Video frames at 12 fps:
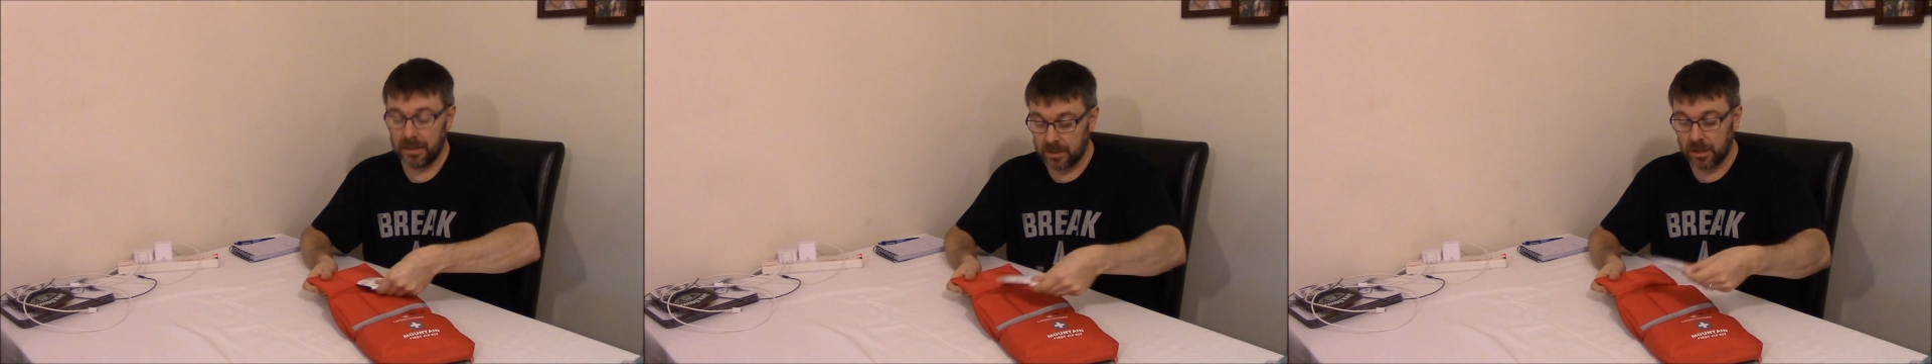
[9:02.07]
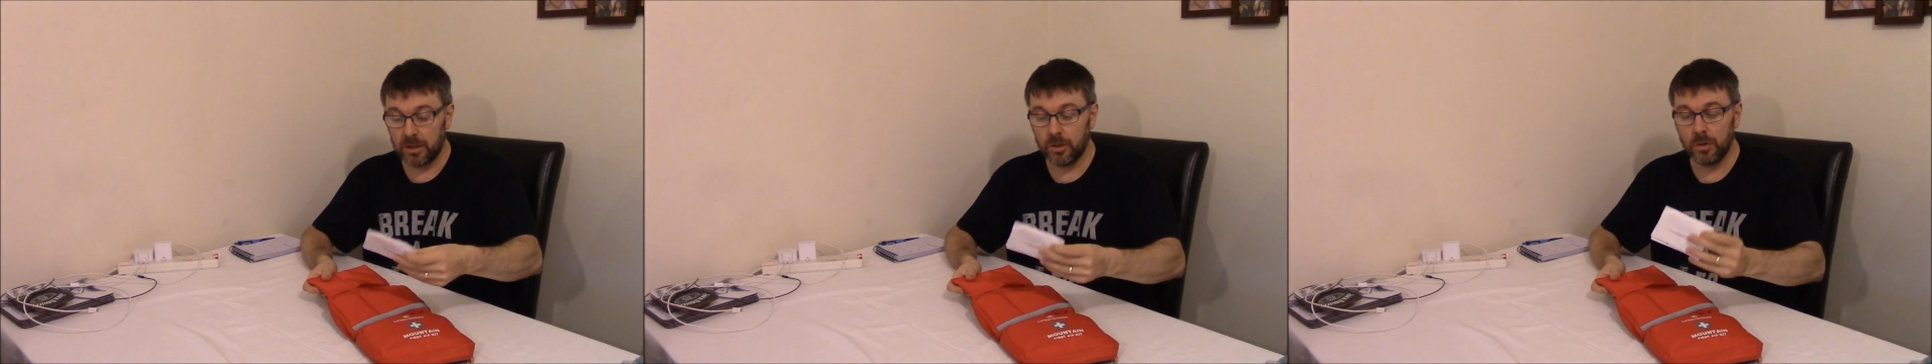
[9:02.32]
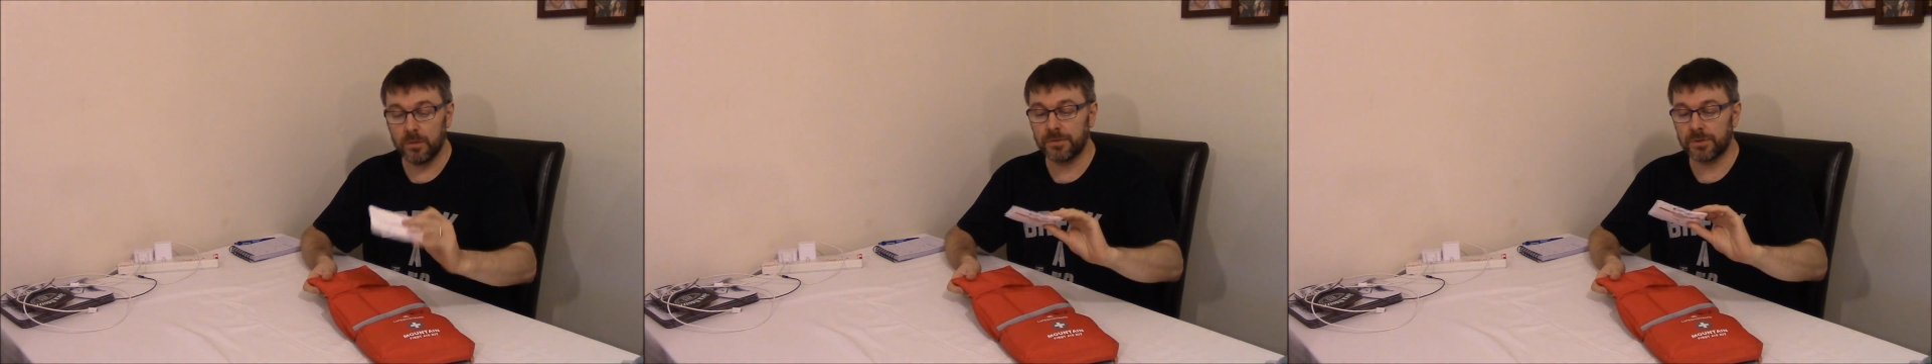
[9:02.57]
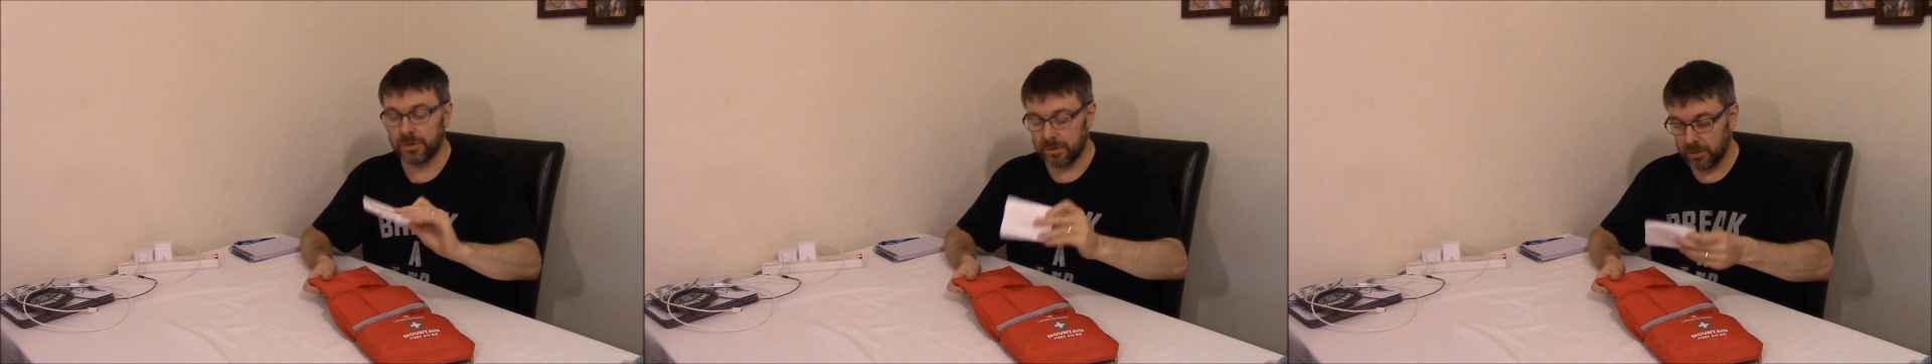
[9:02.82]

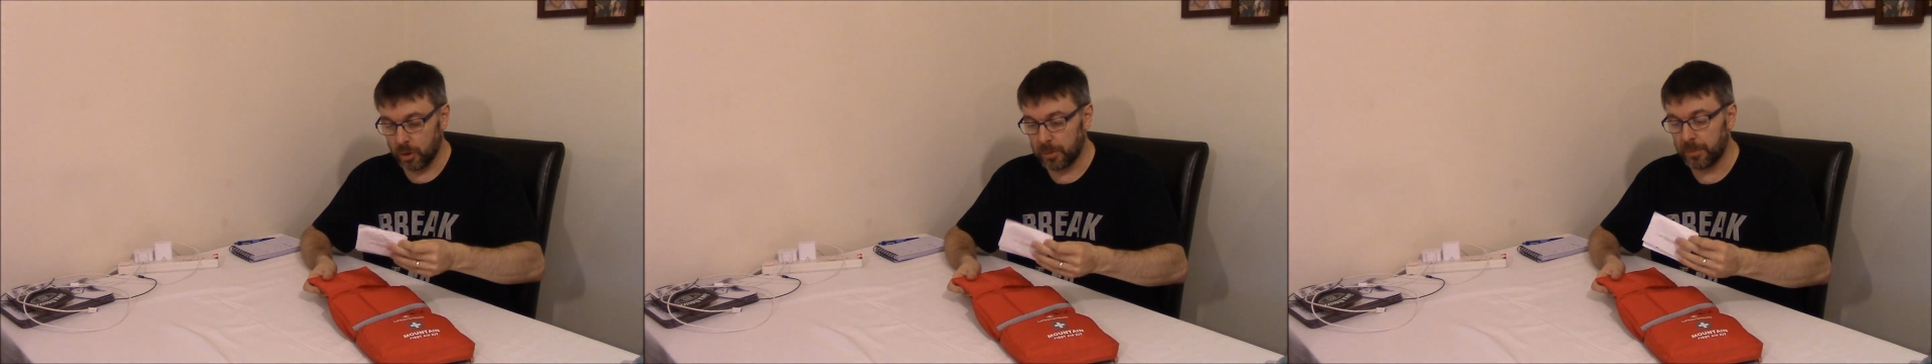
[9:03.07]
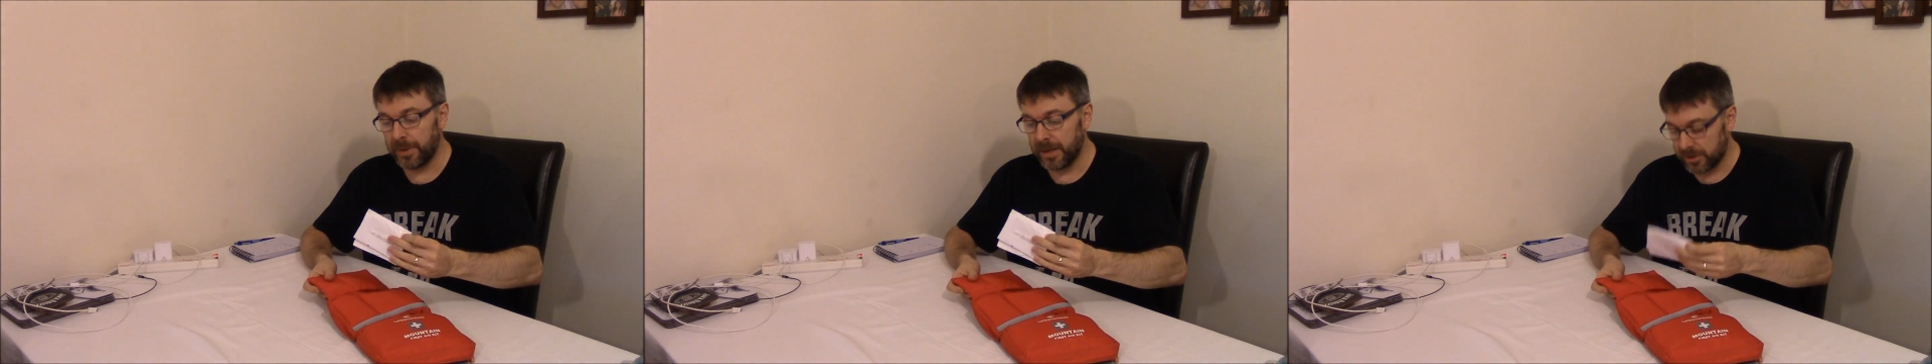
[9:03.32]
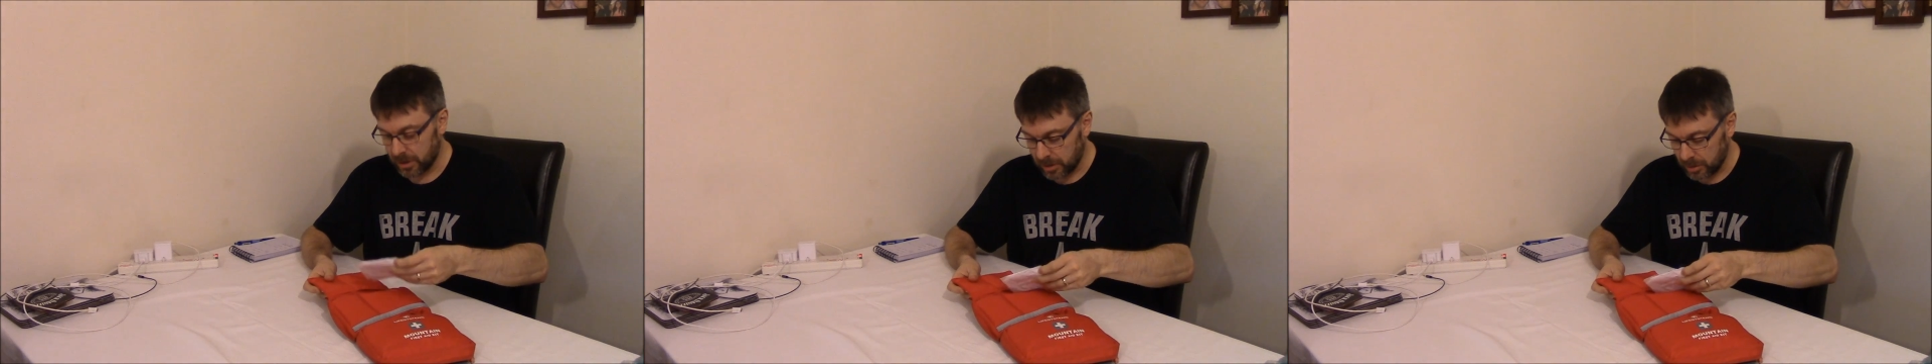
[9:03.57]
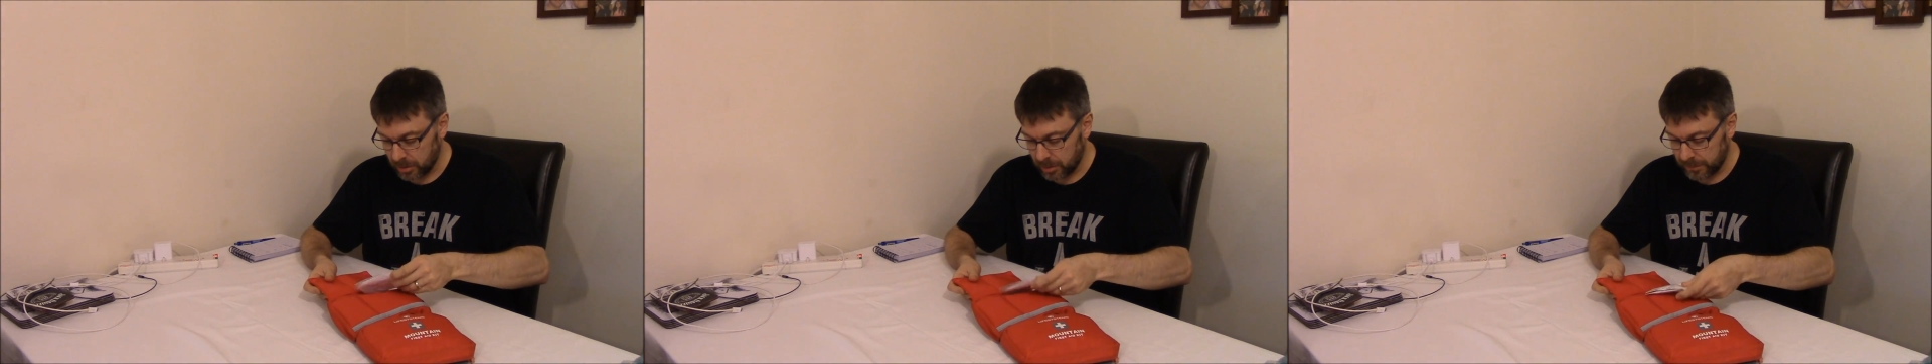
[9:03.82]
gloves, a couple of pairs of
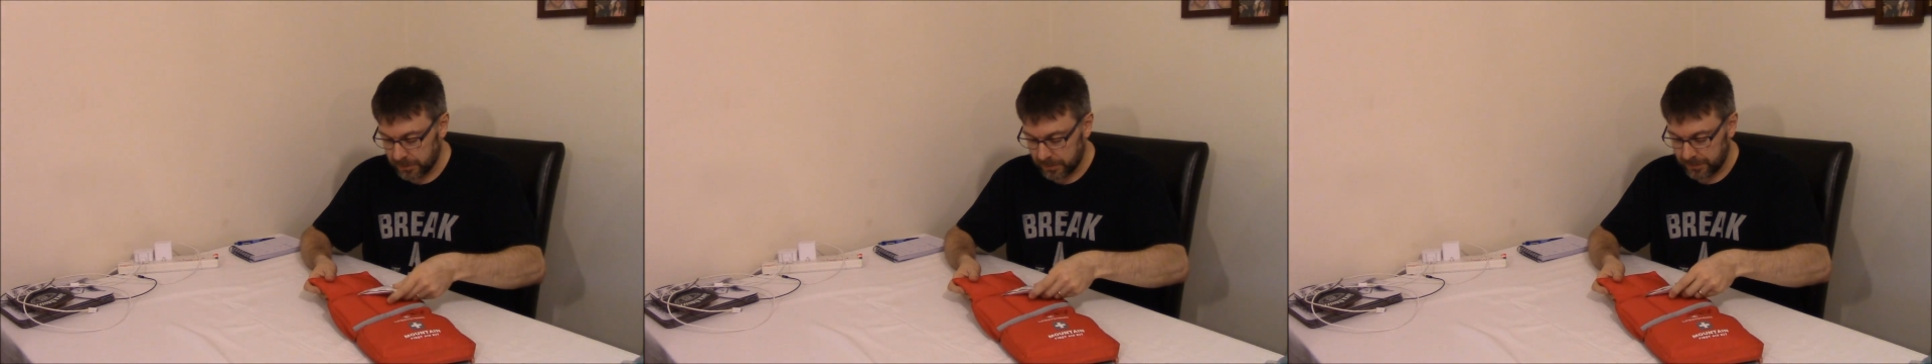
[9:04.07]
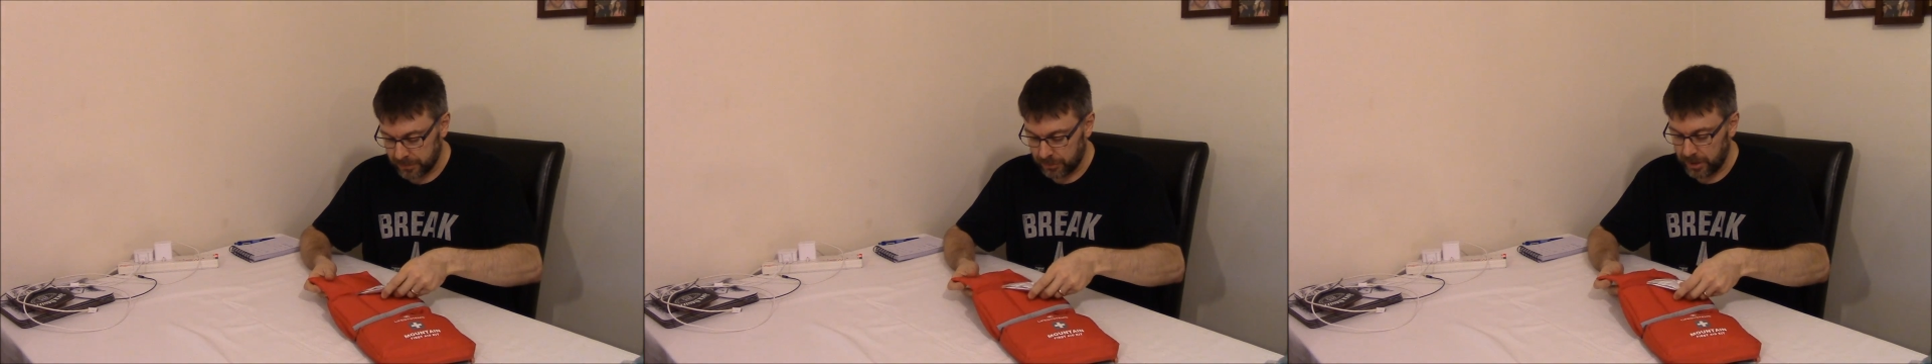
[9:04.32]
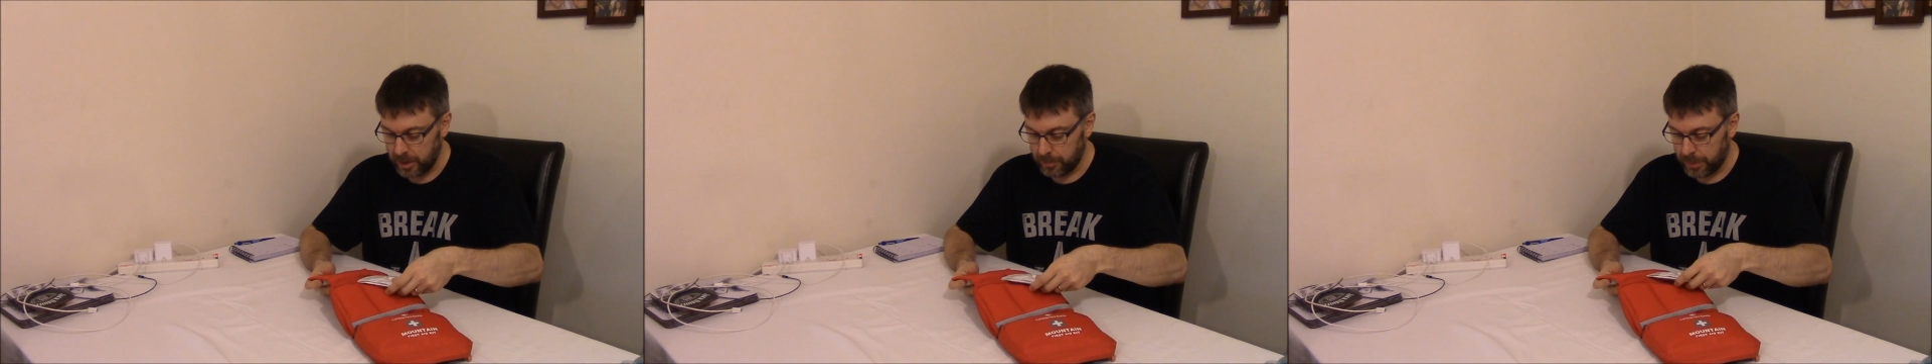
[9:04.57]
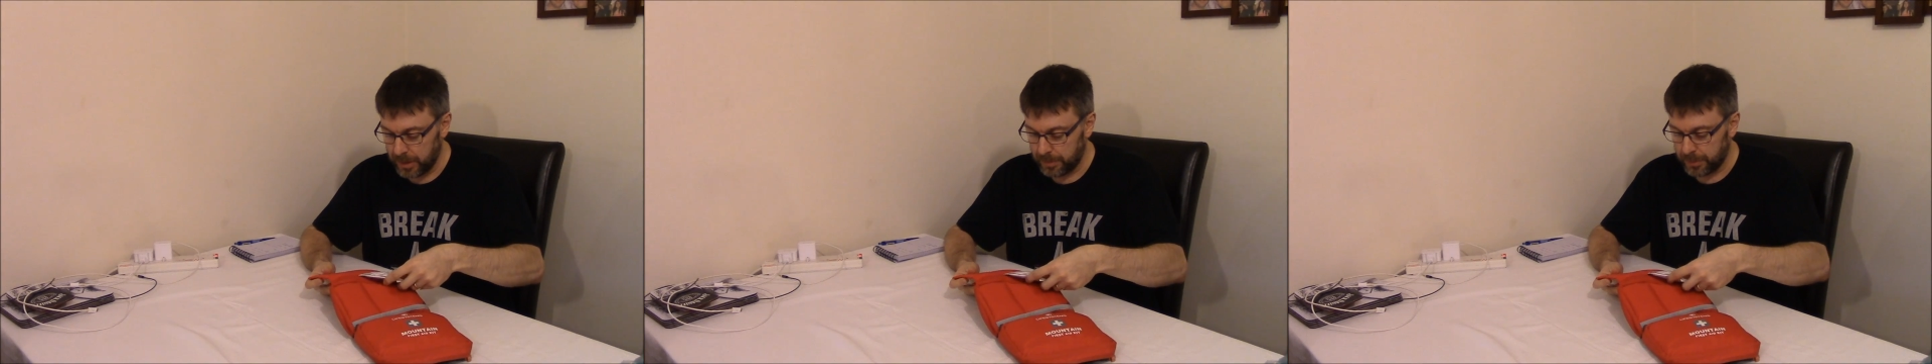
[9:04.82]
gloves for treating
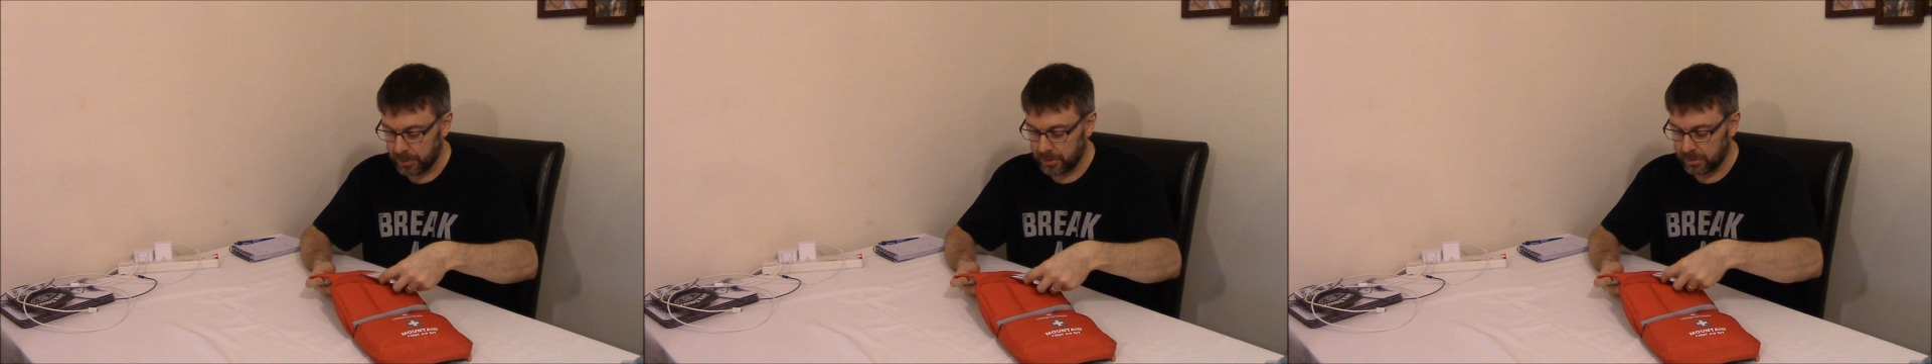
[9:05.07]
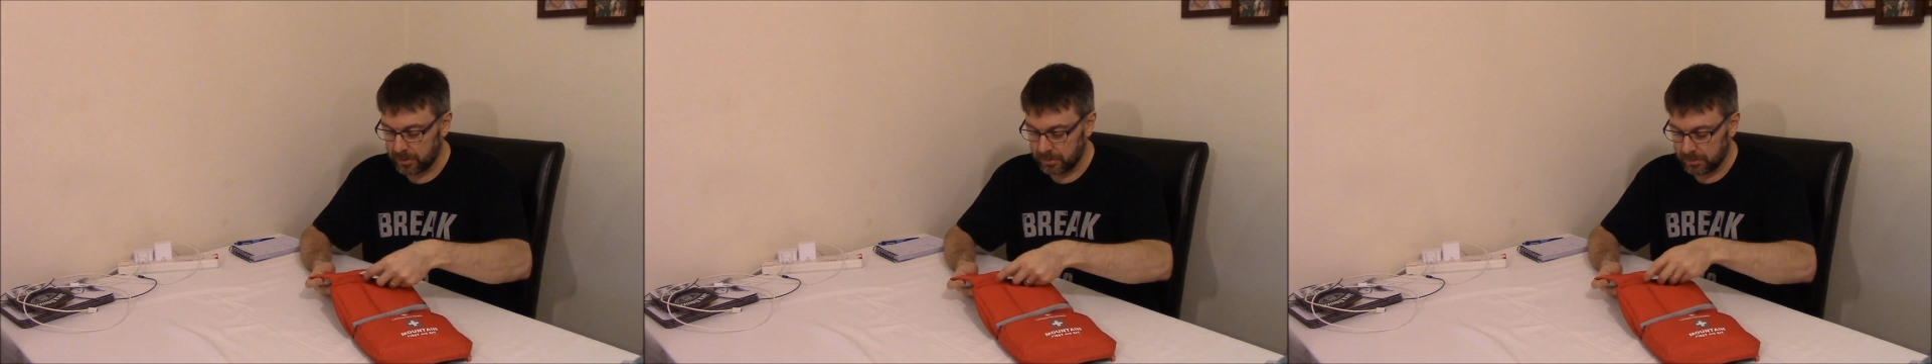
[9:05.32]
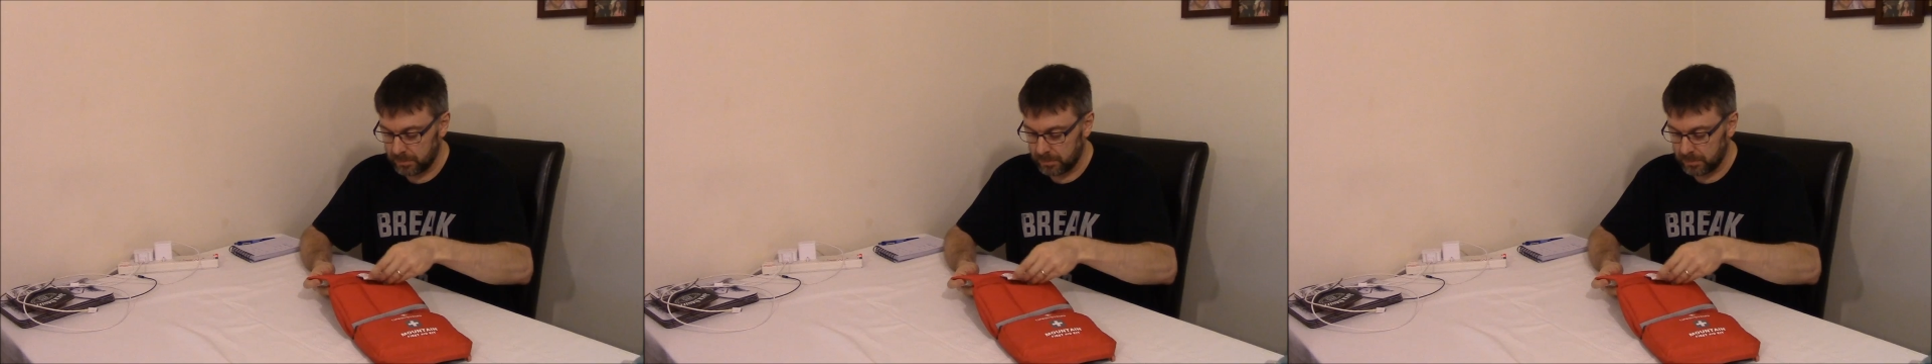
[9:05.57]
people